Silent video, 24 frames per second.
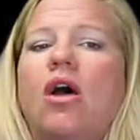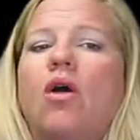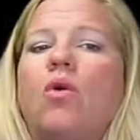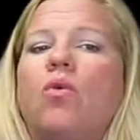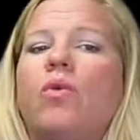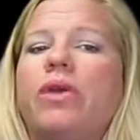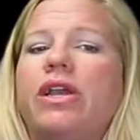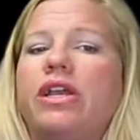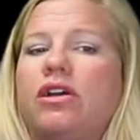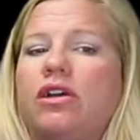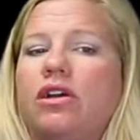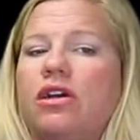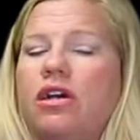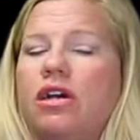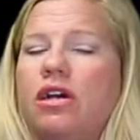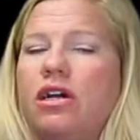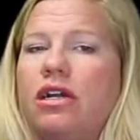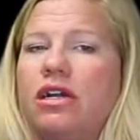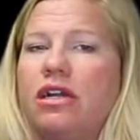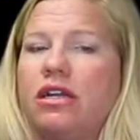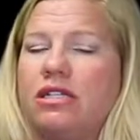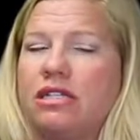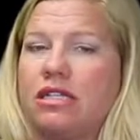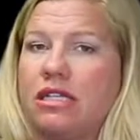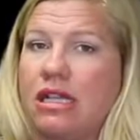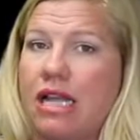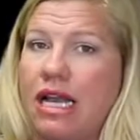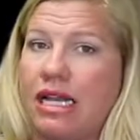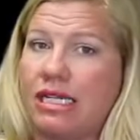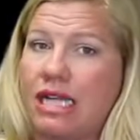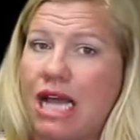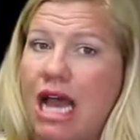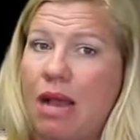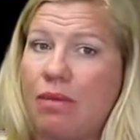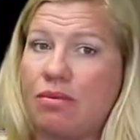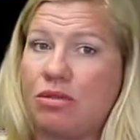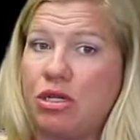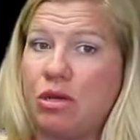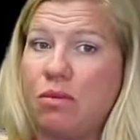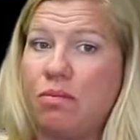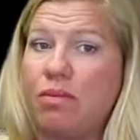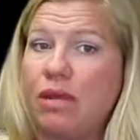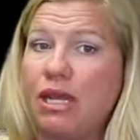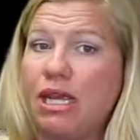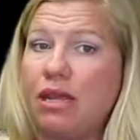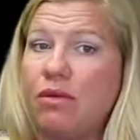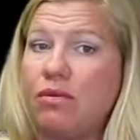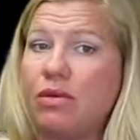We could select option
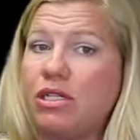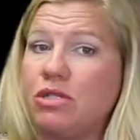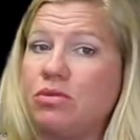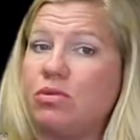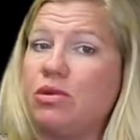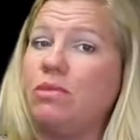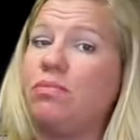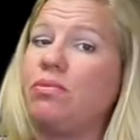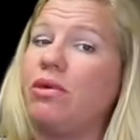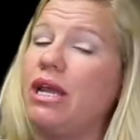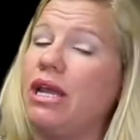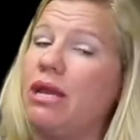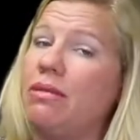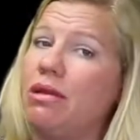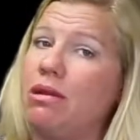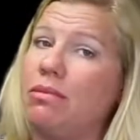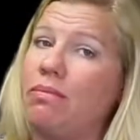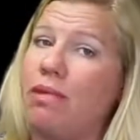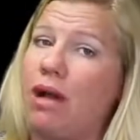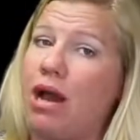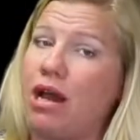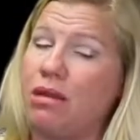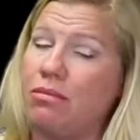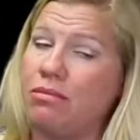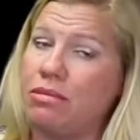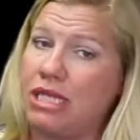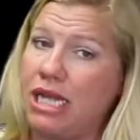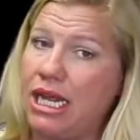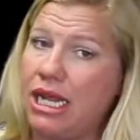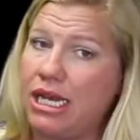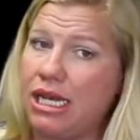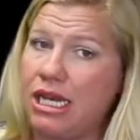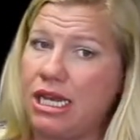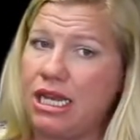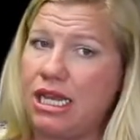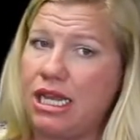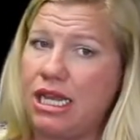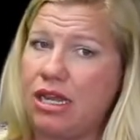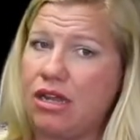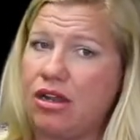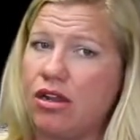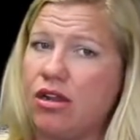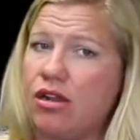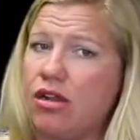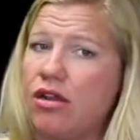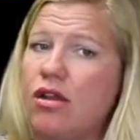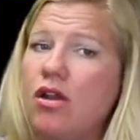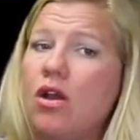B, which would prohibit bottom tending
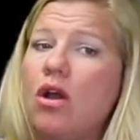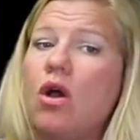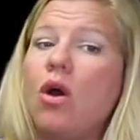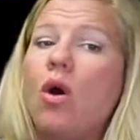gear.